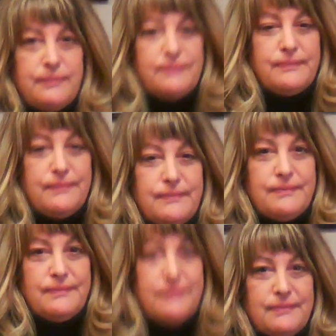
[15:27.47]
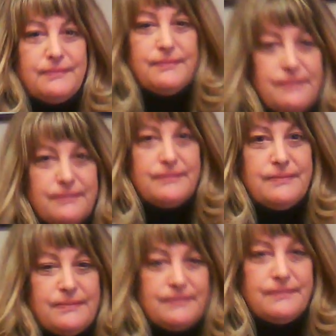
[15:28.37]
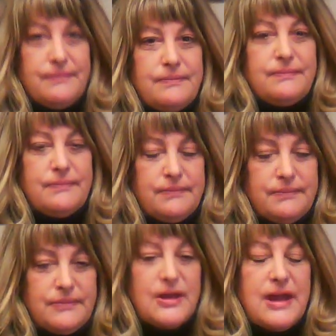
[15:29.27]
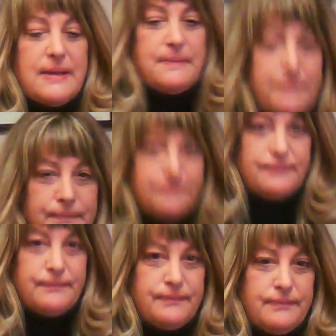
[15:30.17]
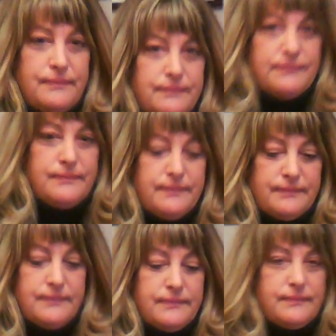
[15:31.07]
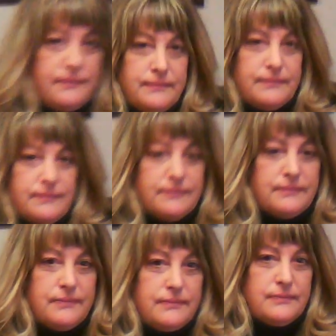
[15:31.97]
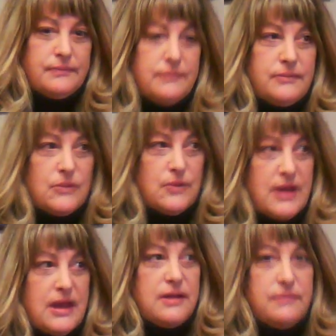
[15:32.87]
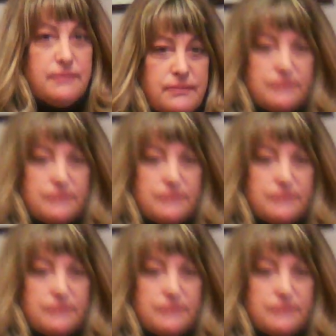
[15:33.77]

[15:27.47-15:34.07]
Well, I try to make it as fast as I can, and I'm usually here even 3 minutes beforehand. On some